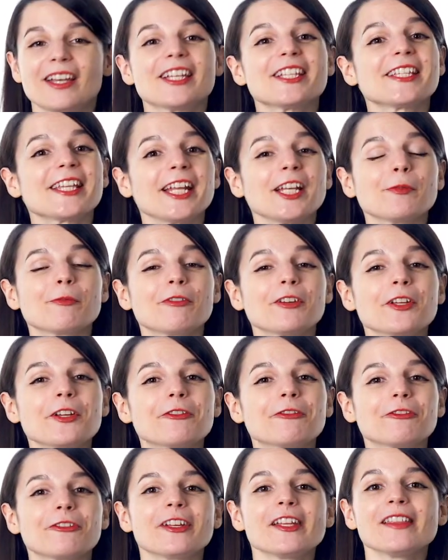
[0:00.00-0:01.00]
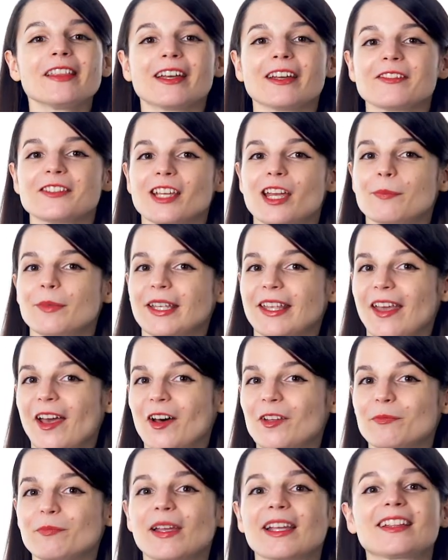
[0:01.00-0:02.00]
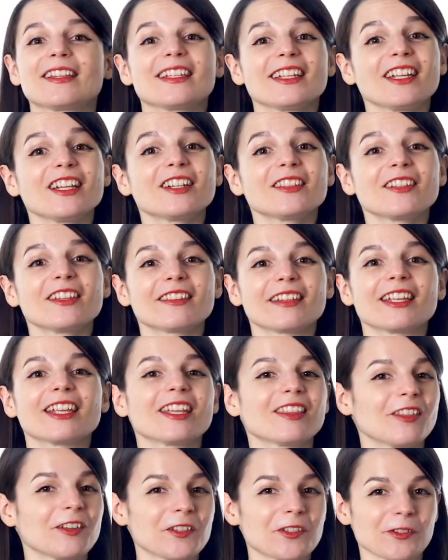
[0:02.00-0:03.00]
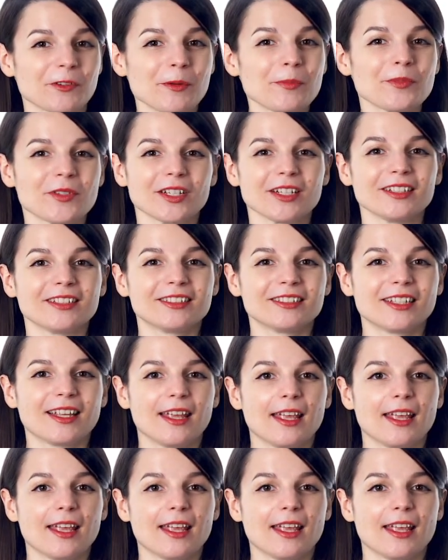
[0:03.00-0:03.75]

Sign up for your free lifetime account by clicking on the link in the description.